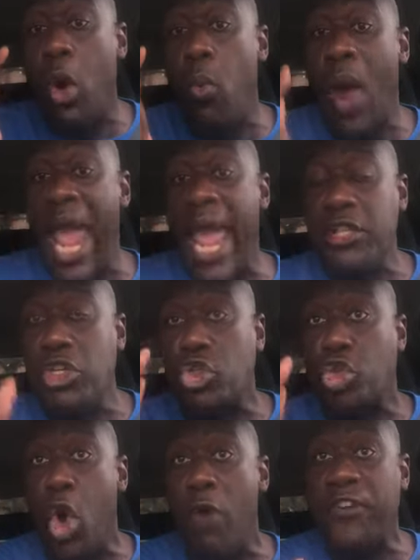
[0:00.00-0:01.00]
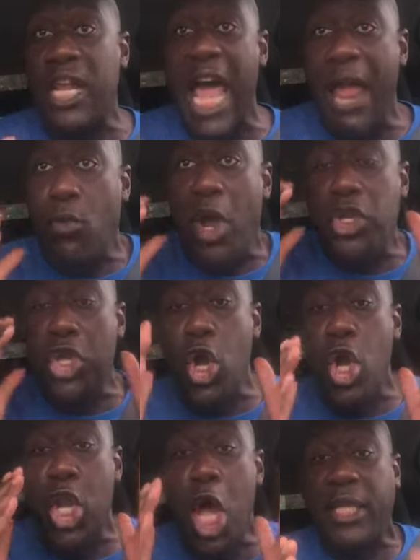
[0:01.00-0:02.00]
way, the truth, and the life. When
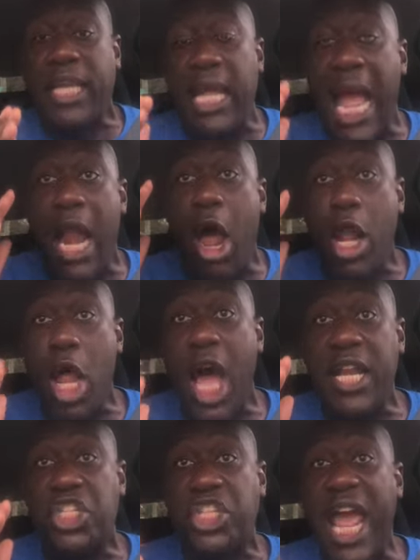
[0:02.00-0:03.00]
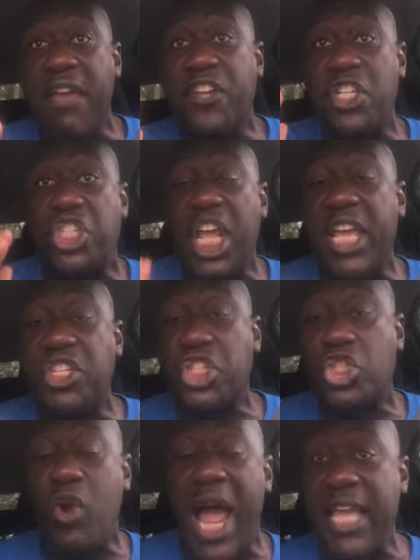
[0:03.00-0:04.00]
you're looking at our Lord and Savior
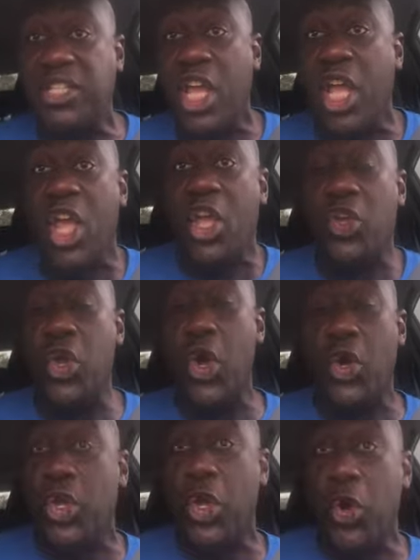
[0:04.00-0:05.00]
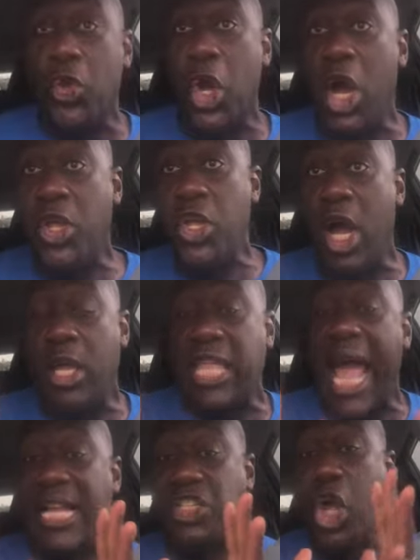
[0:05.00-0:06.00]
Jesus Christ, you
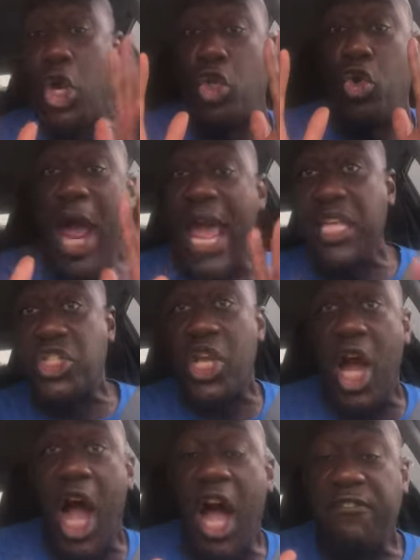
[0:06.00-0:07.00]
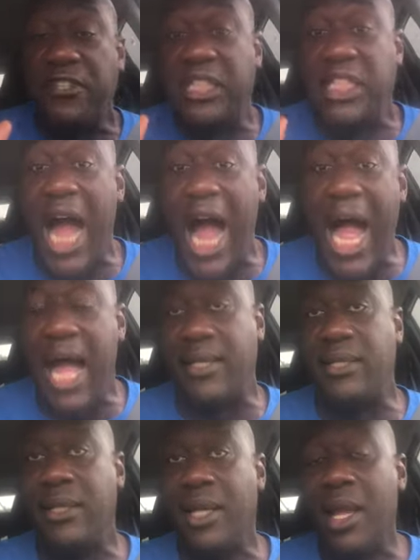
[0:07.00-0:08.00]
that's the grace of God.
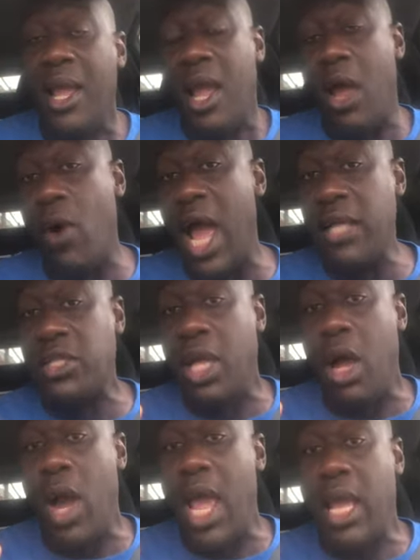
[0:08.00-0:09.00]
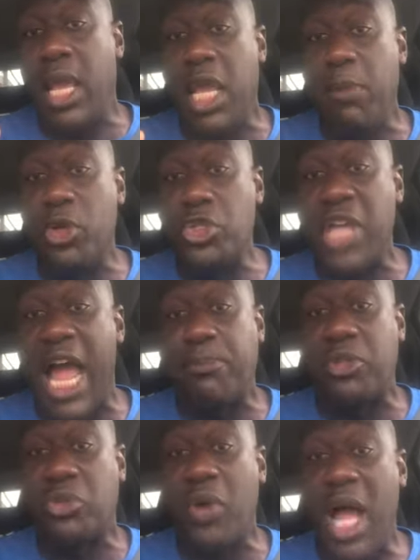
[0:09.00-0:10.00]
And where Hebrews
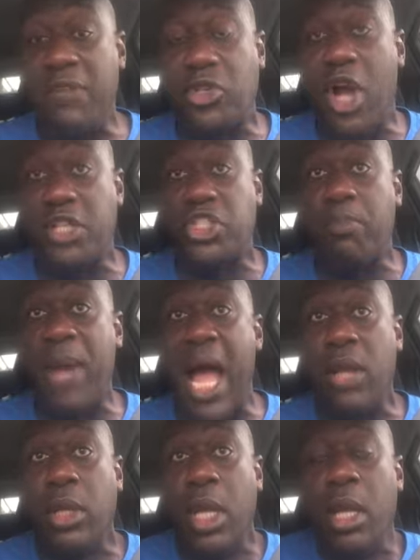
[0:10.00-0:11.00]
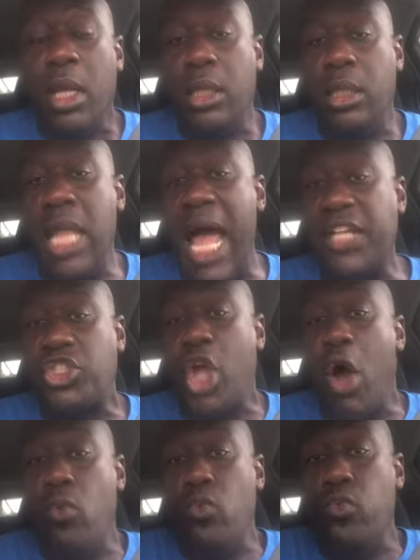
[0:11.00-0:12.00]
chapter 12 talks about
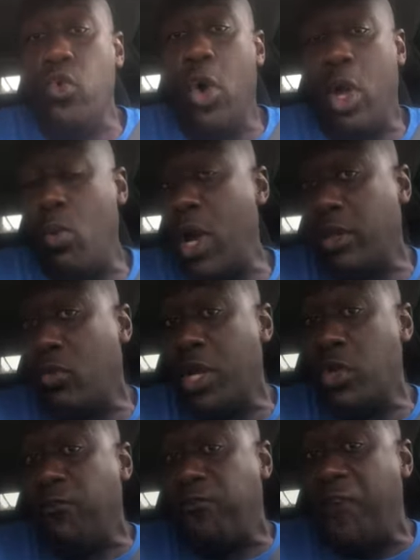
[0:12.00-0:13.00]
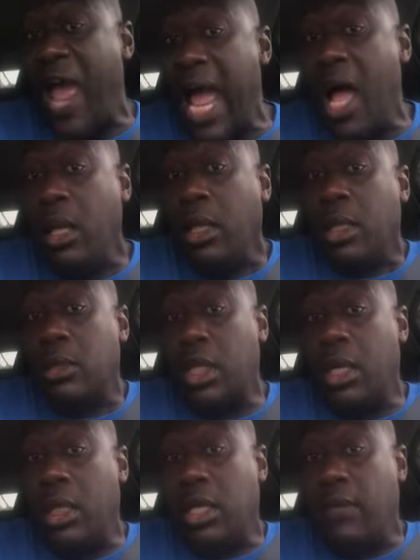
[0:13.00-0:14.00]
when you fail
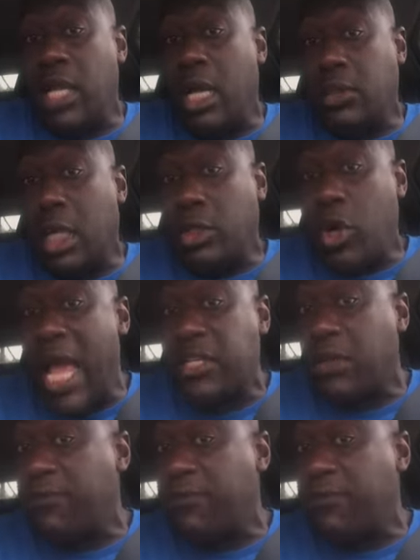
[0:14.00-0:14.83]
the grace